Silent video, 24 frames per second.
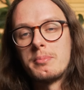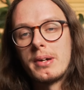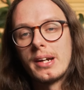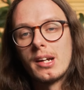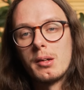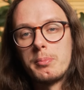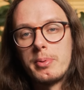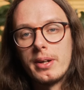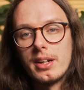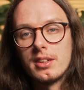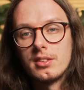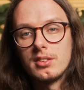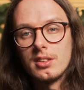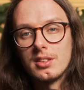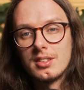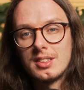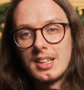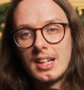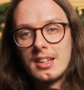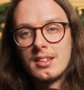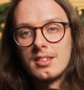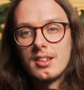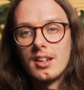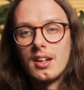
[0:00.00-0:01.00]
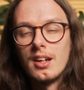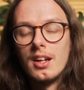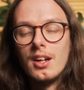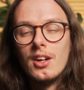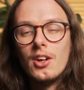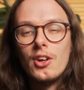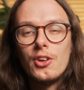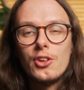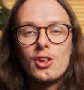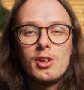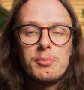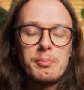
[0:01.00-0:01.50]
megapixel sensor,
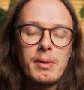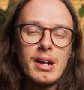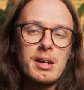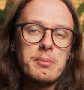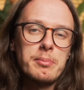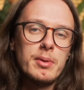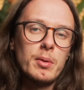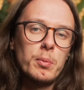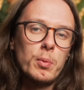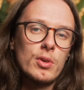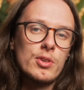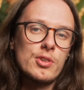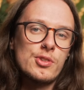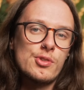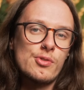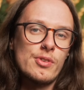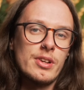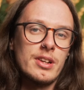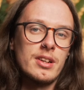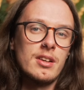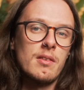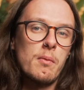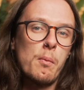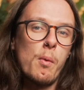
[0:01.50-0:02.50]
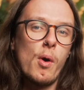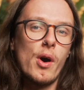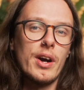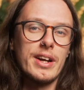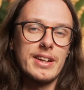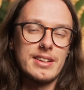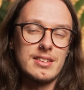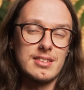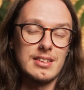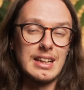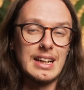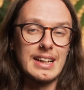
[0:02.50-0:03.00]
you might be wondering what
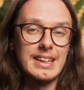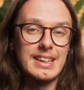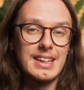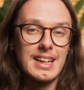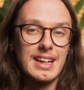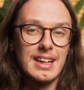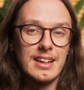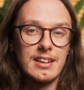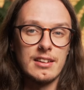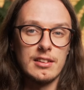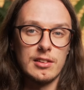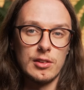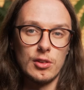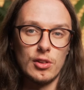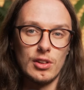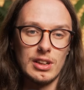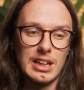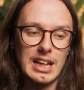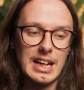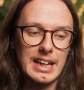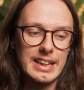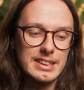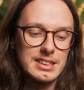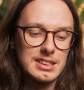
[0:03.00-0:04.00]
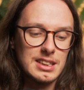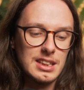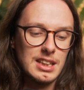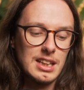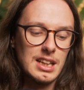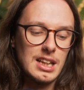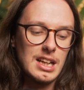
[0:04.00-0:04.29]
it's like in low light.